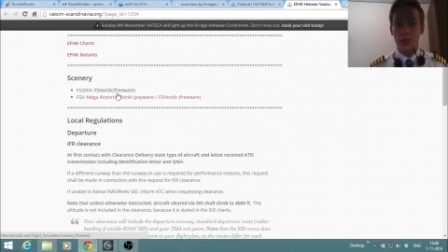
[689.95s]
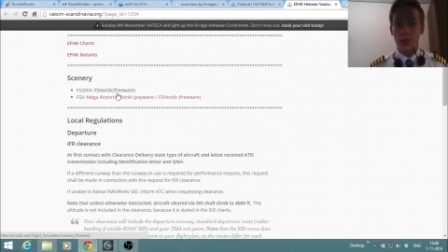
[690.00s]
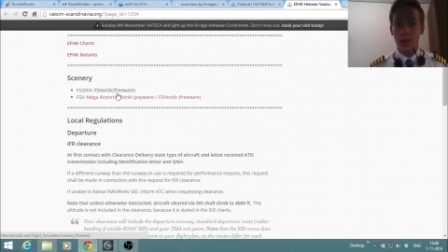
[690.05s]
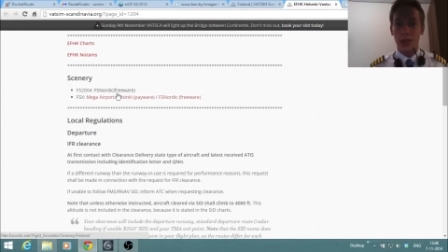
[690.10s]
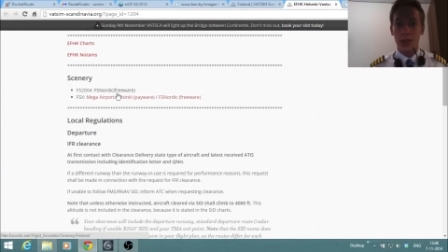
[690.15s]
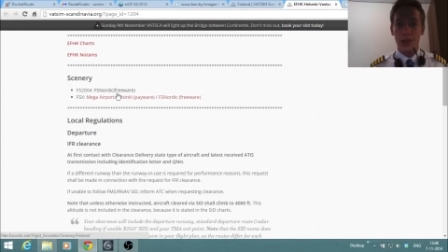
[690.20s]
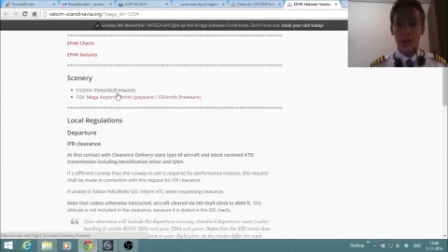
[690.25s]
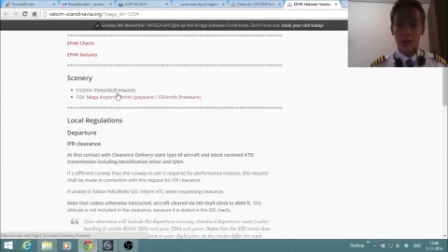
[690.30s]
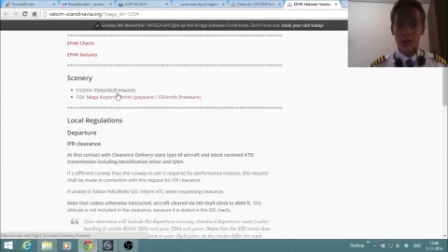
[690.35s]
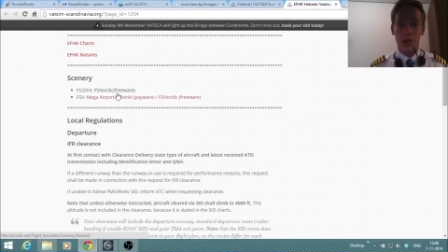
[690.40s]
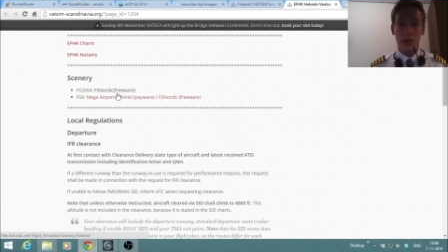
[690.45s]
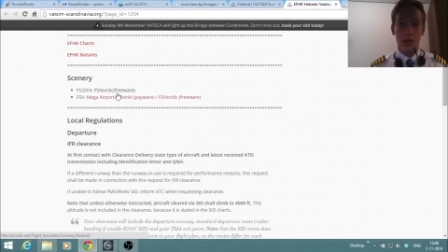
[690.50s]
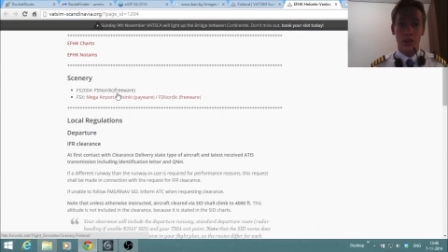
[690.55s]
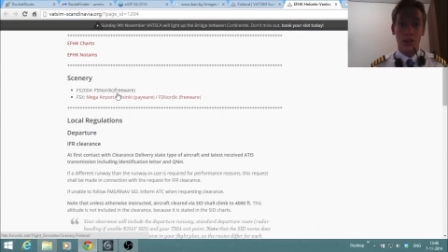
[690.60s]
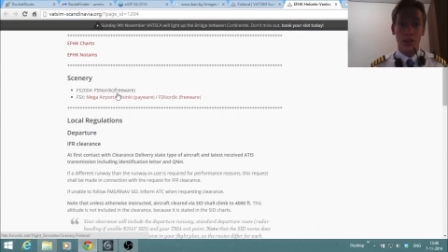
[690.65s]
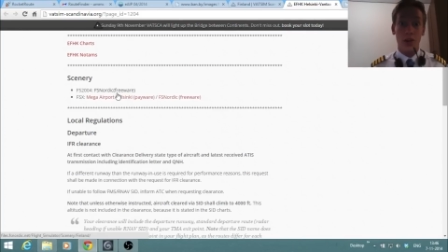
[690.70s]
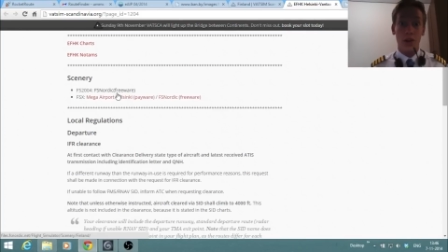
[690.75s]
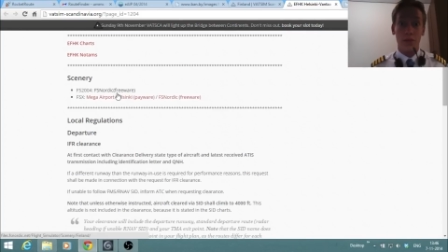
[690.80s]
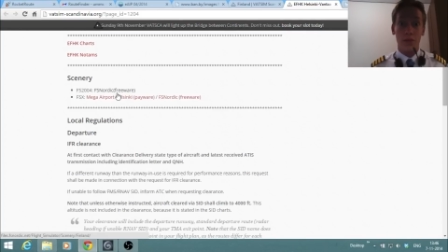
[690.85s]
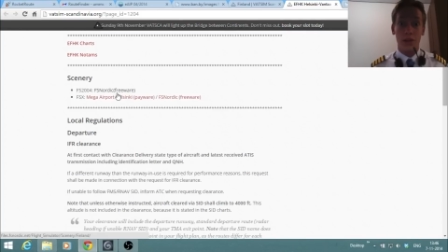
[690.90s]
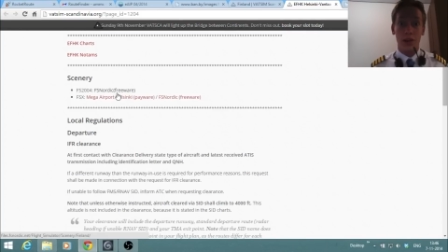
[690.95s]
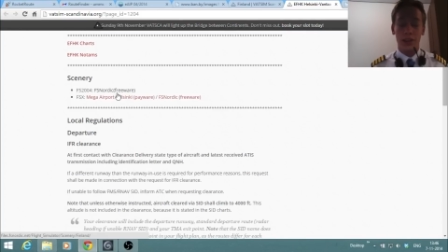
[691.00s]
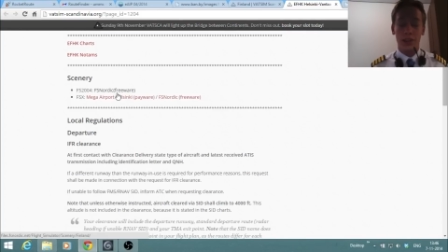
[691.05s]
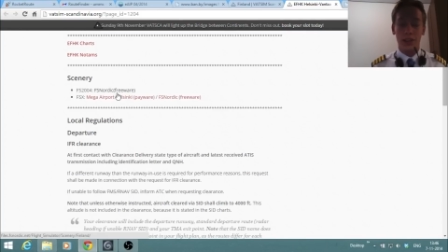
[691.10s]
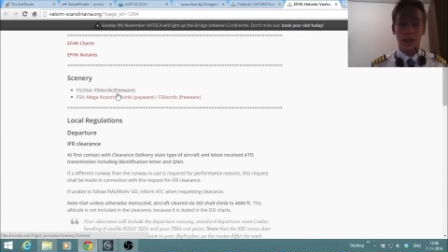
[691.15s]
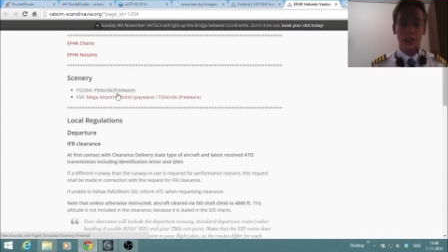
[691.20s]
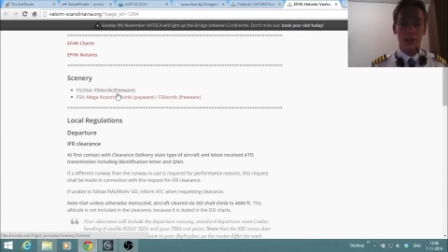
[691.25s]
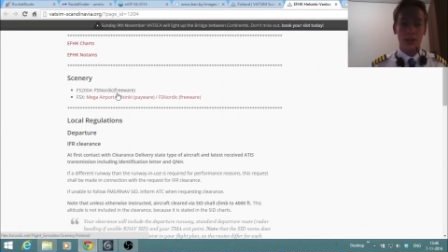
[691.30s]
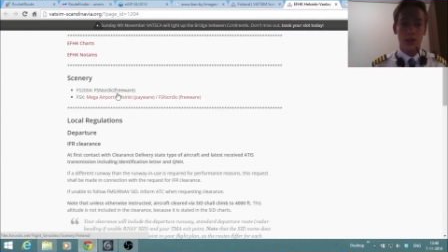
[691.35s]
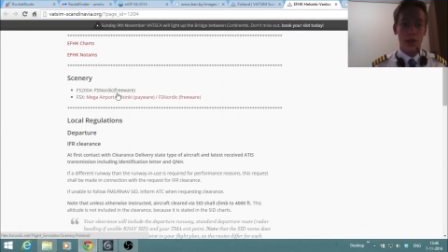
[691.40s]
really cause
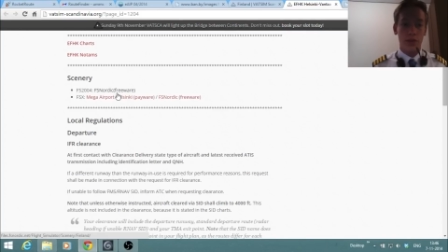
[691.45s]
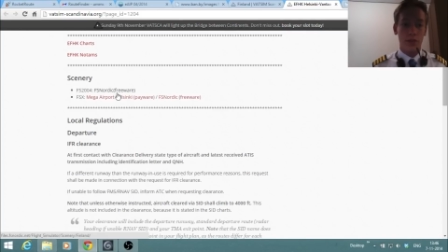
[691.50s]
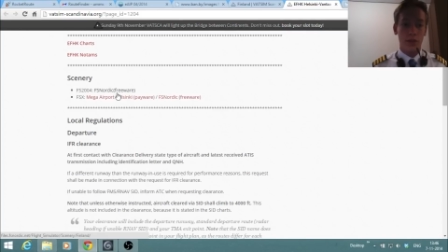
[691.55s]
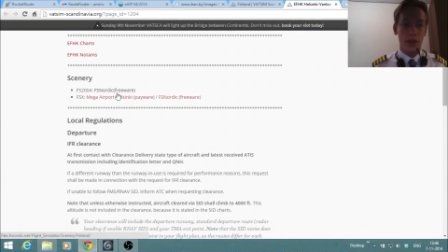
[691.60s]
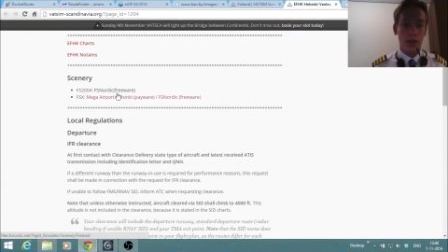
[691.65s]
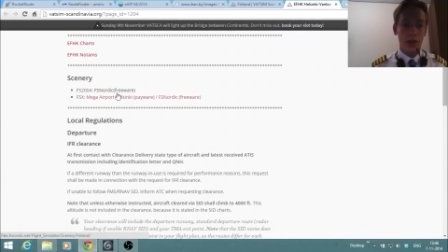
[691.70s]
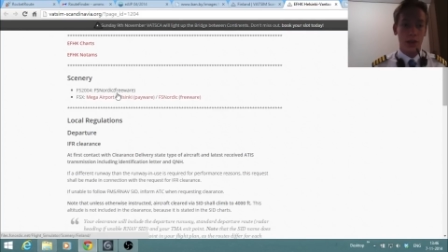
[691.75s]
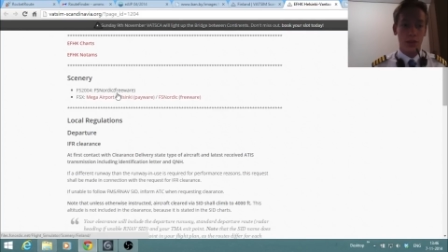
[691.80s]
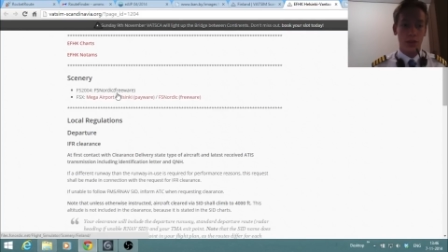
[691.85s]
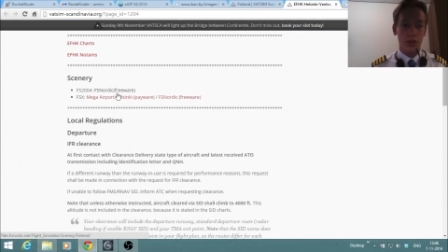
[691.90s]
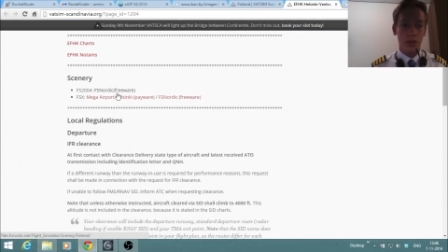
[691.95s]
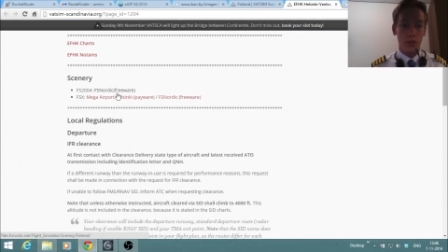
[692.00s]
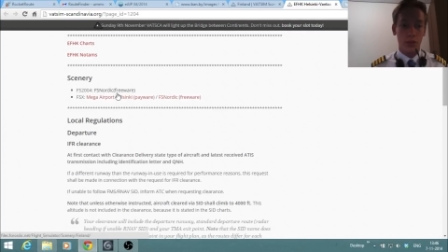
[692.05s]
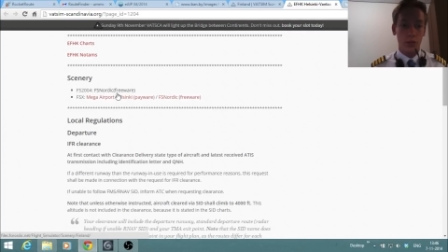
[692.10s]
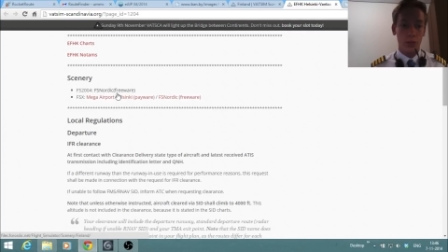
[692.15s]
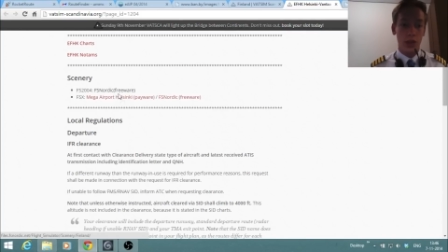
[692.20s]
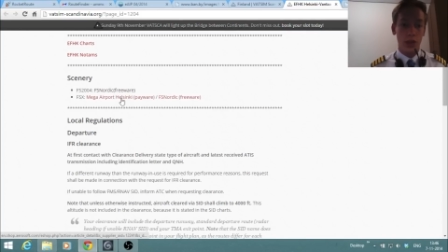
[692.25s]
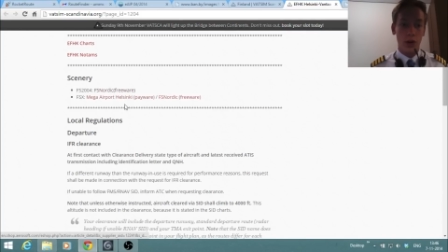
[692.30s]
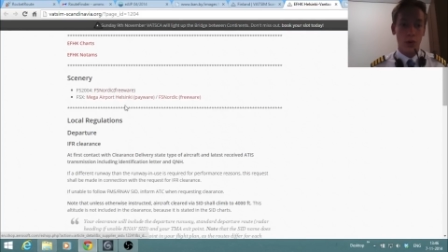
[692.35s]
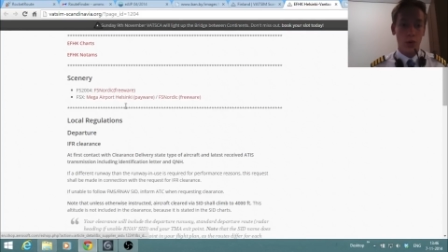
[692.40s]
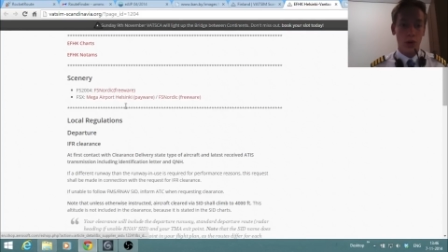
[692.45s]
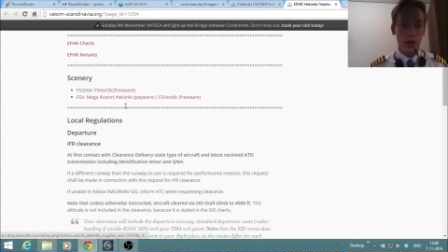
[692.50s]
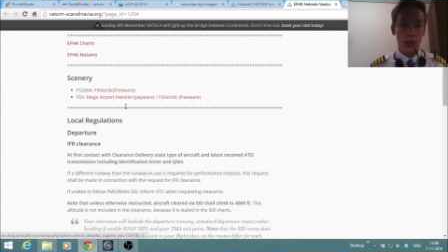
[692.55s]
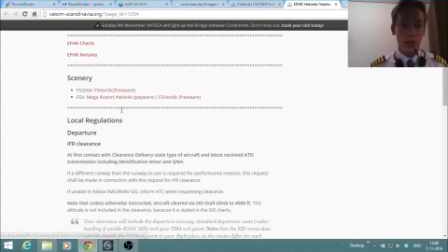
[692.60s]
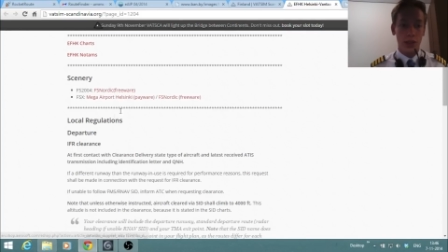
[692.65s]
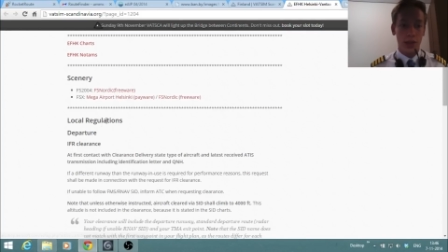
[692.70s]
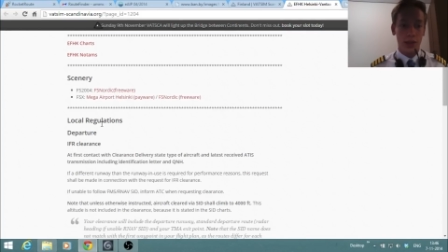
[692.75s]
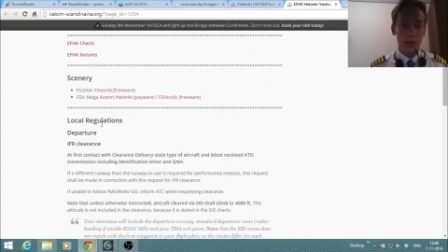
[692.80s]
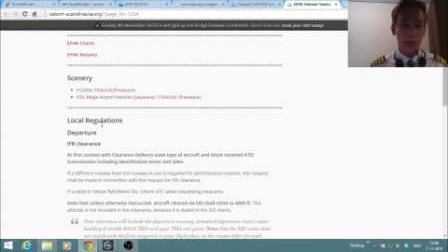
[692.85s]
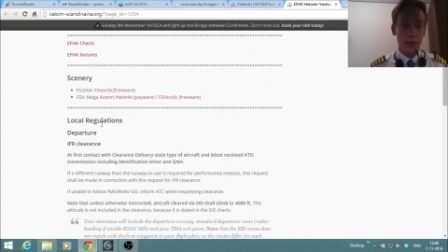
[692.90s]
conflicting traffic, and we don't want
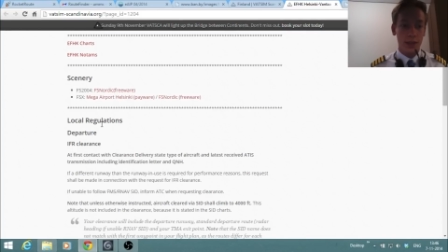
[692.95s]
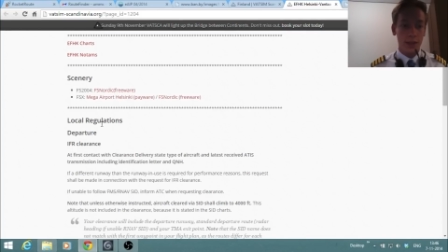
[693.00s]
that.